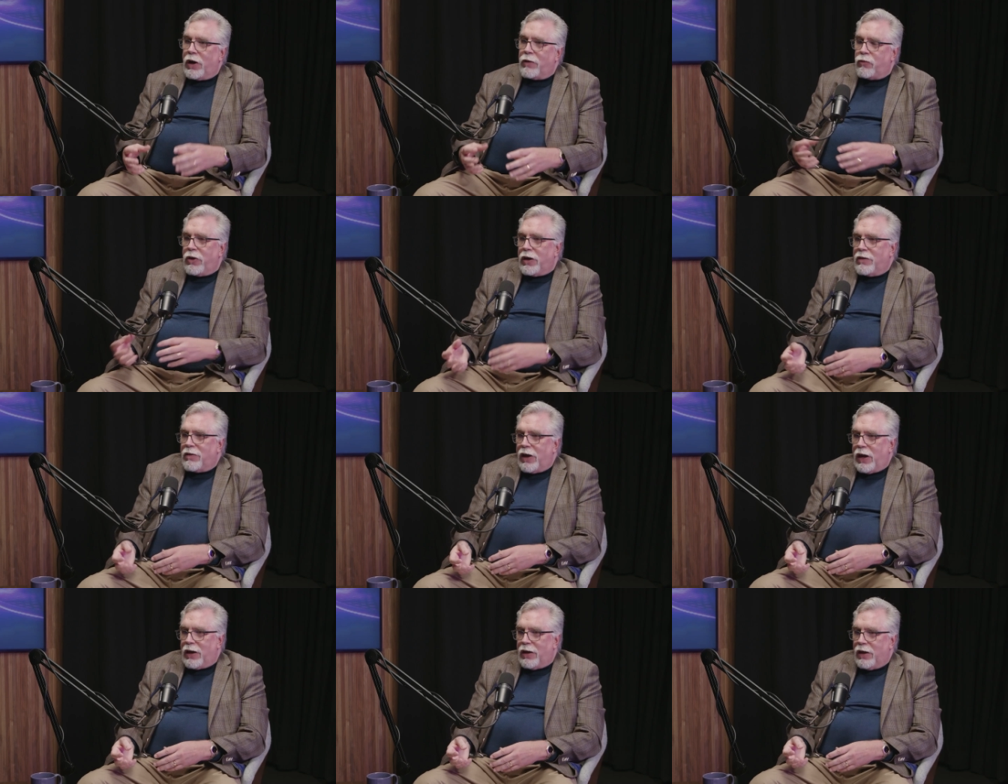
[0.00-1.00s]
if we could
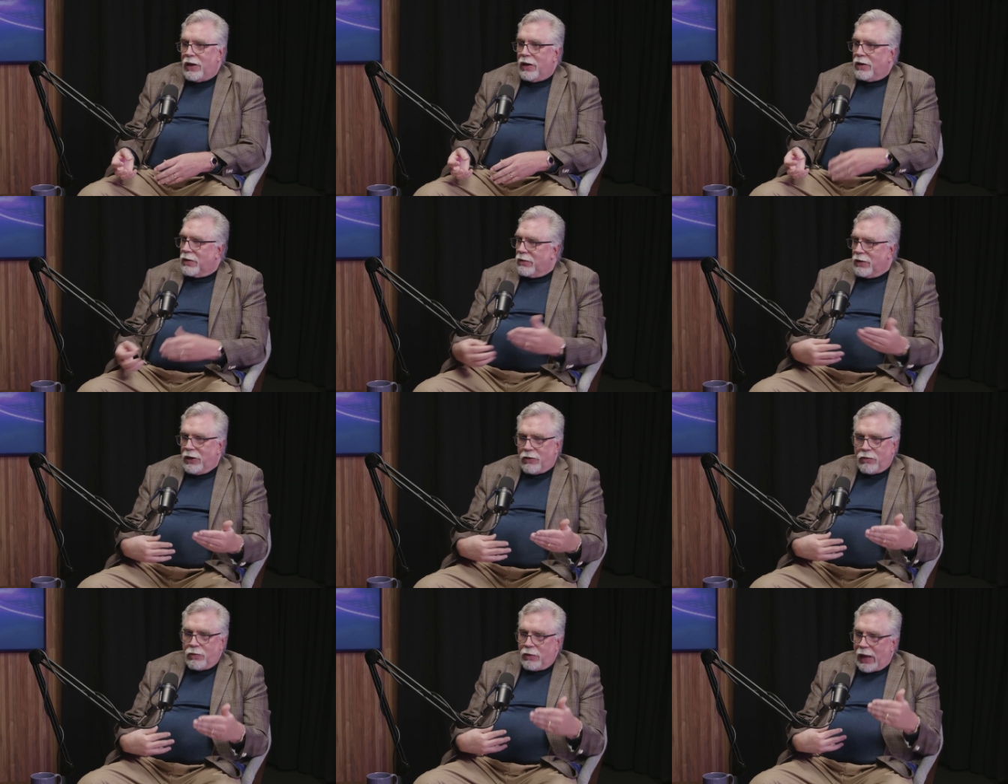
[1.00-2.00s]
take,
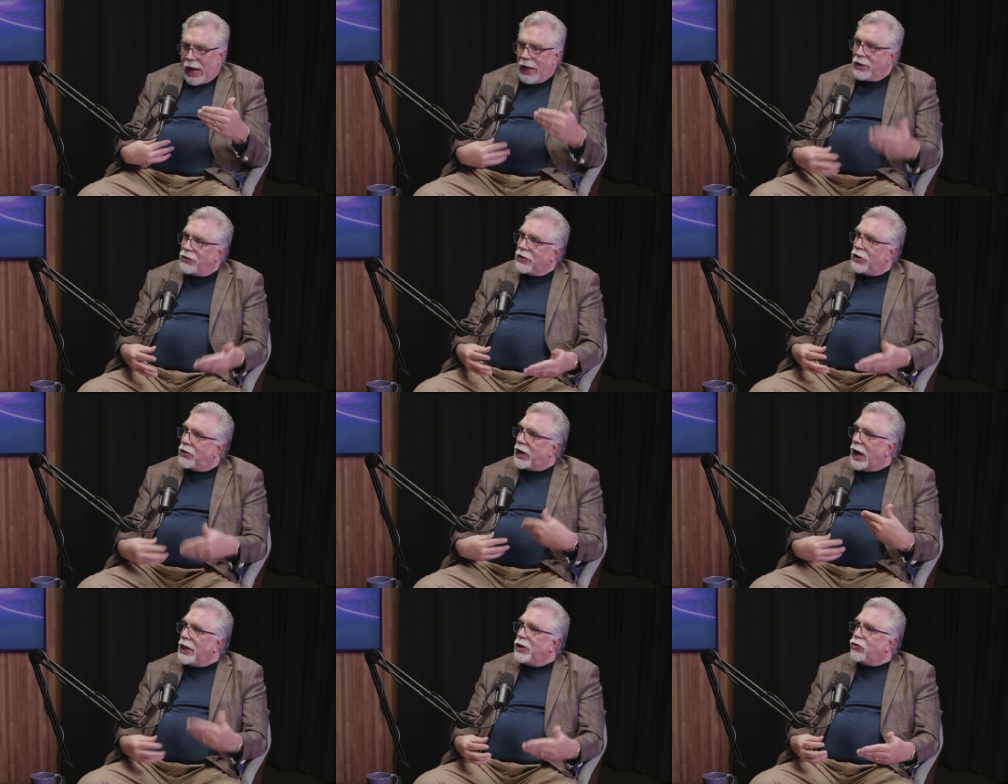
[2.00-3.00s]
highly skilled,
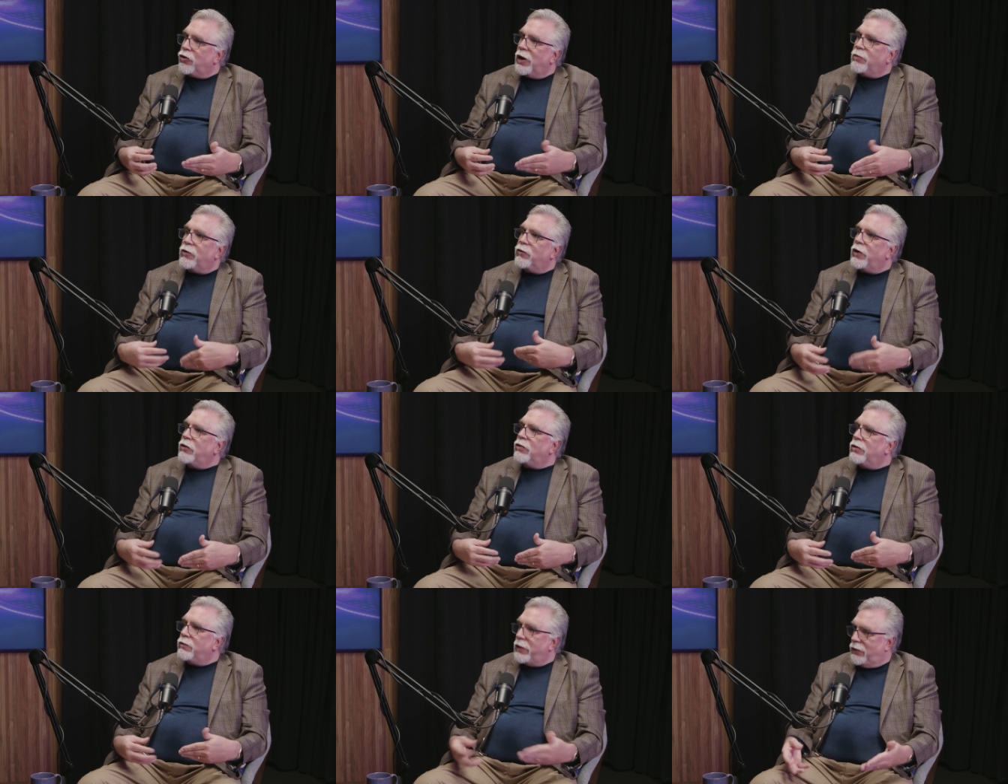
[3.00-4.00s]
highly trained
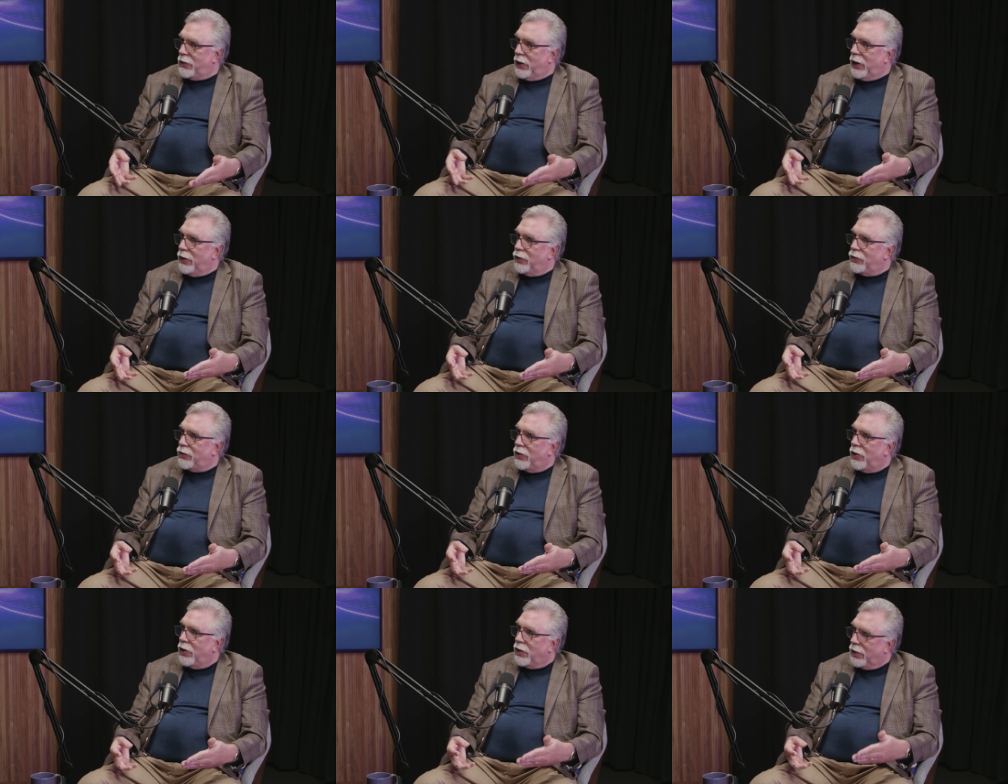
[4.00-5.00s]
professional investigators
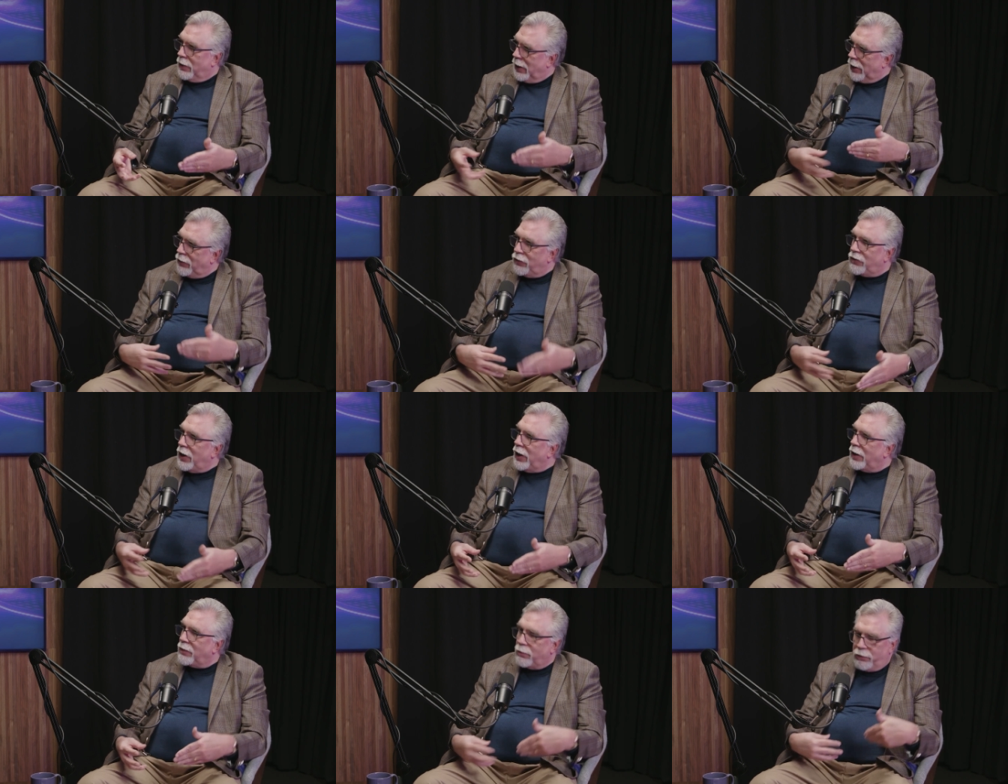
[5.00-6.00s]
that
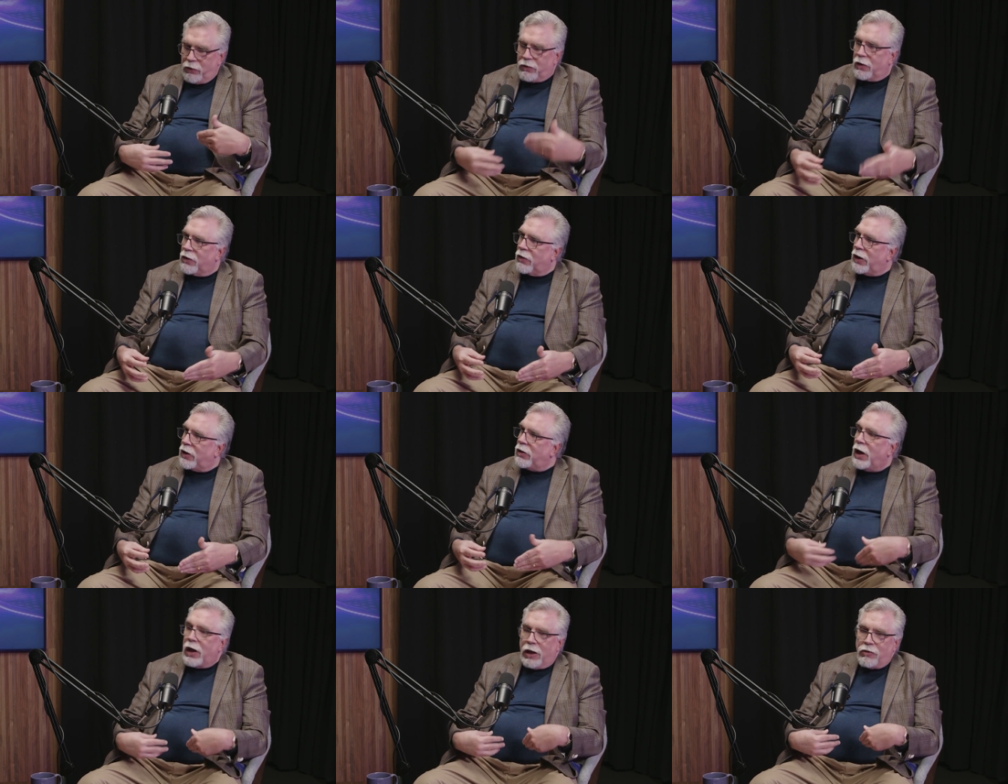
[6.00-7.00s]
understand, boots on the ground,
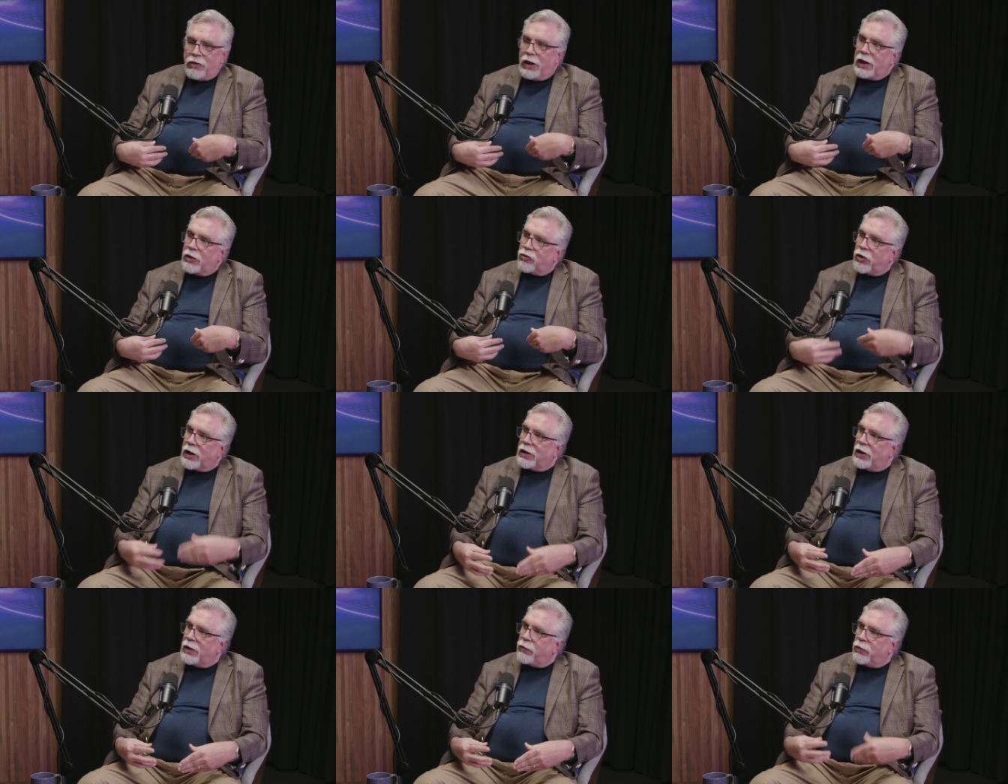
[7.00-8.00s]
understand how to track
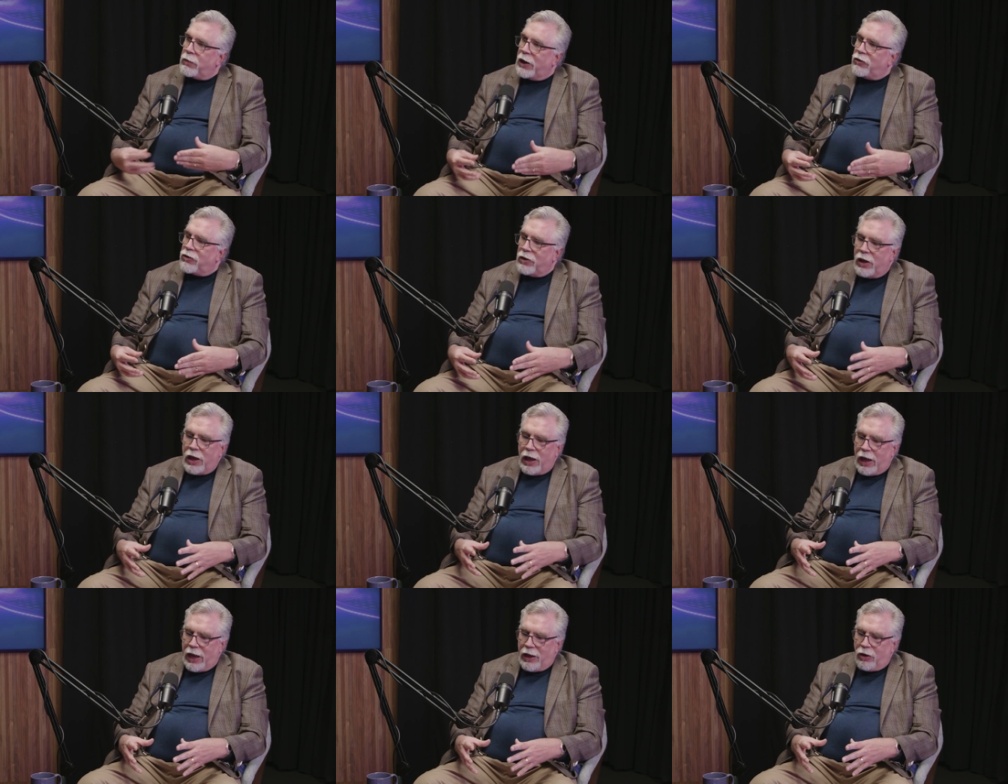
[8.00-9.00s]
down information,
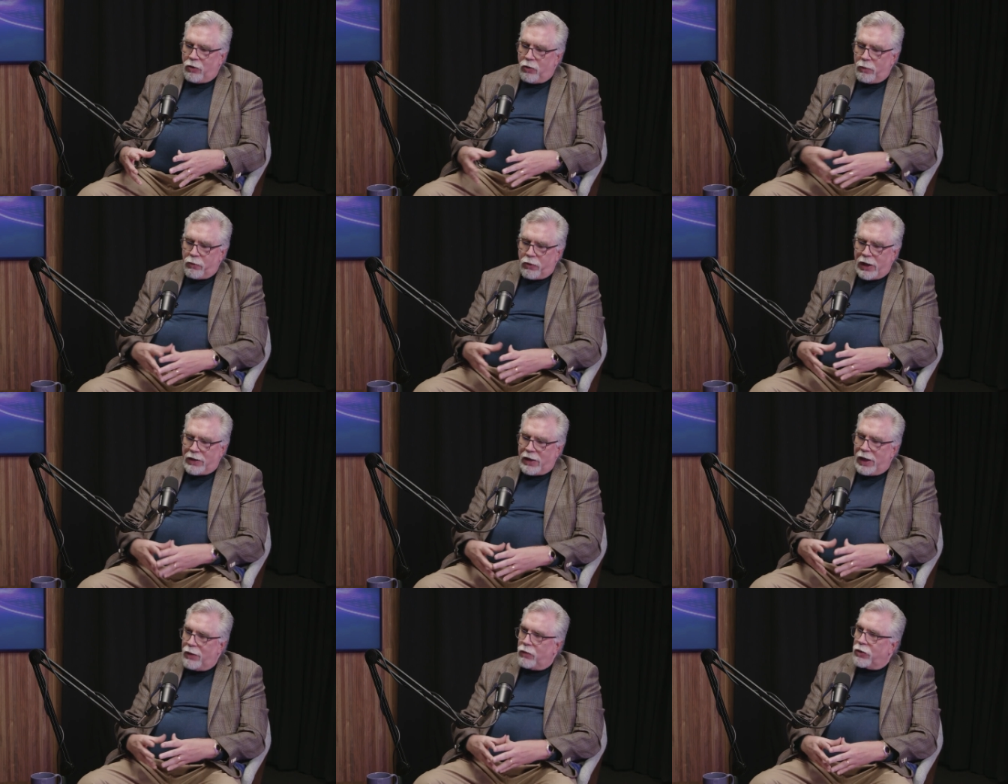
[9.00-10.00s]
and incorporate
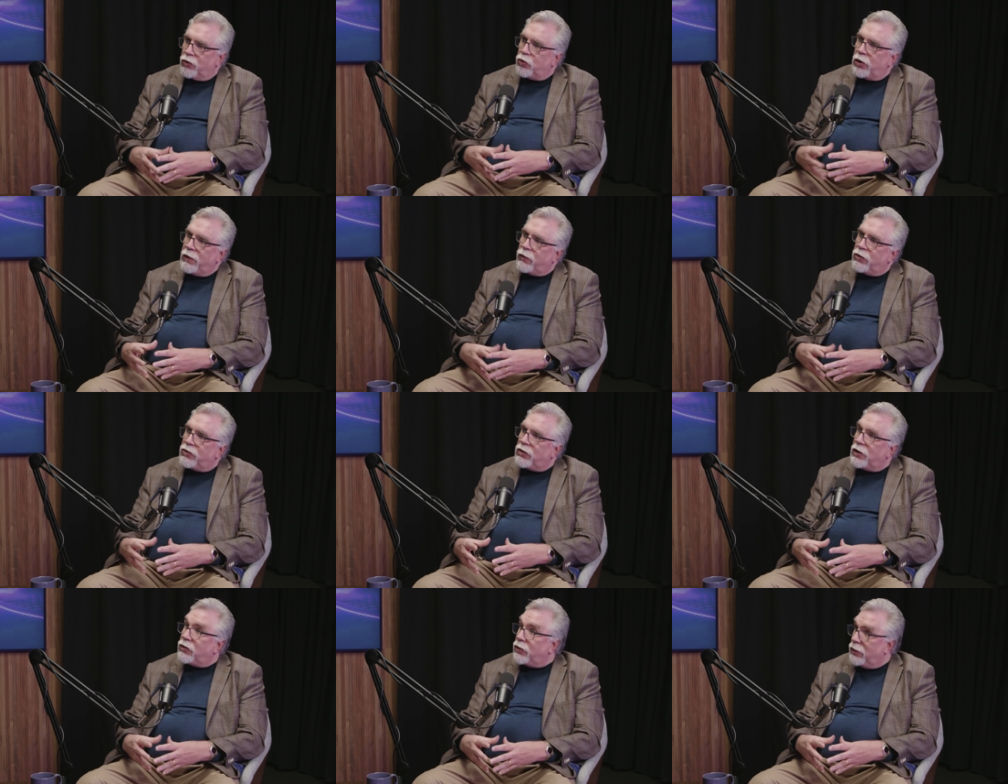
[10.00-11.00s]
that with
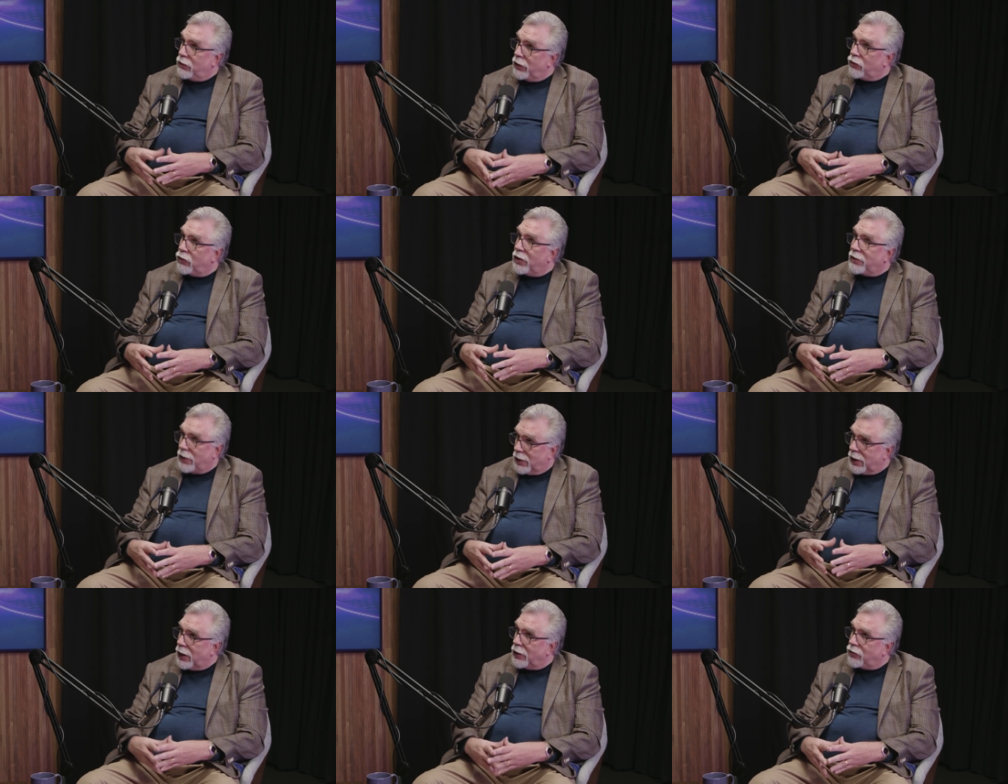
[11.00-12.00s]
21st century
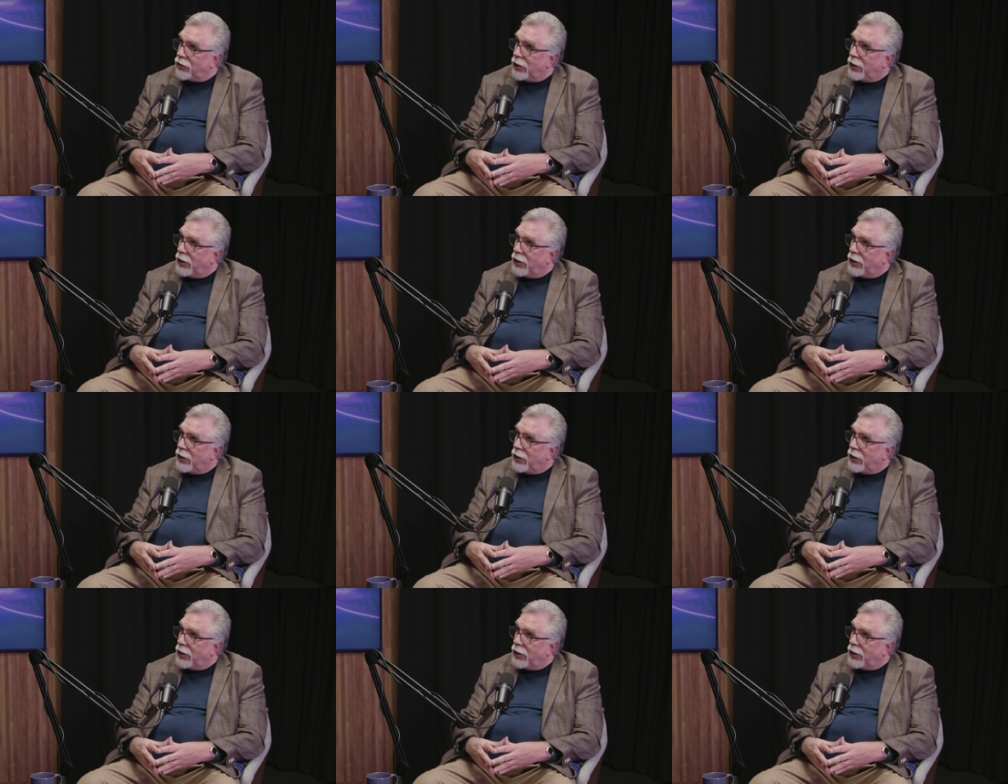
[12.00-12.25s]
technology,